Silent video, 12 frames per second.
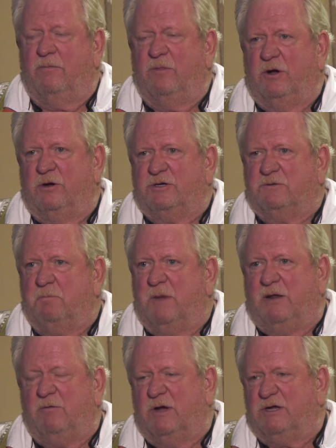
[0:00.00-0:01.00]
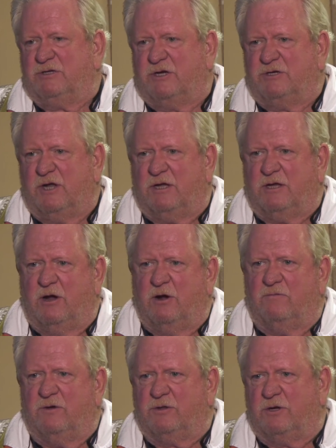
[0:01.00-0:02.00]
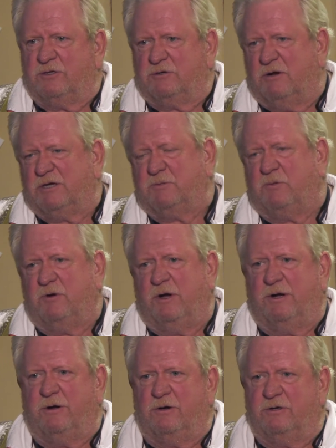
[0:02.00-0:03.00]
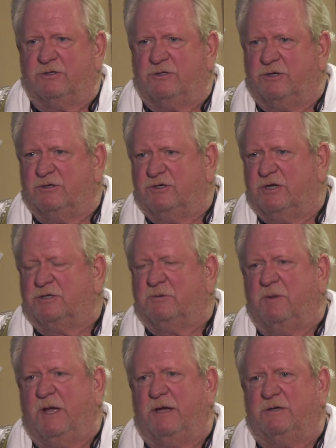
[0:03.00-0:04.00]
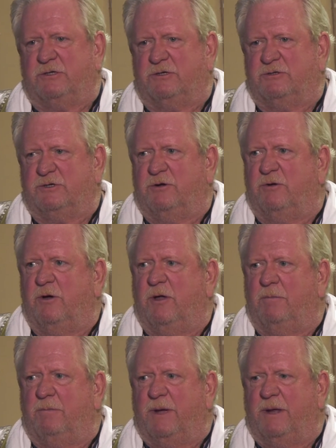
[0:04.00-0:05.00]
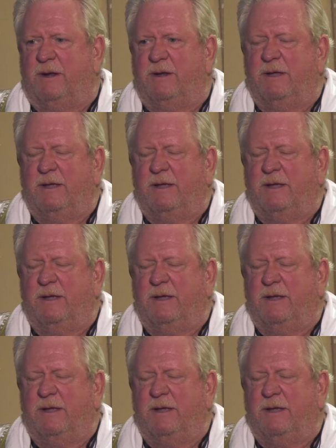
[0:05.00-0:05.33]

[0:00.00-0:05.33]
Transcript: There's many ways to take care of it. There's respirators, there's dust masks, and so on, but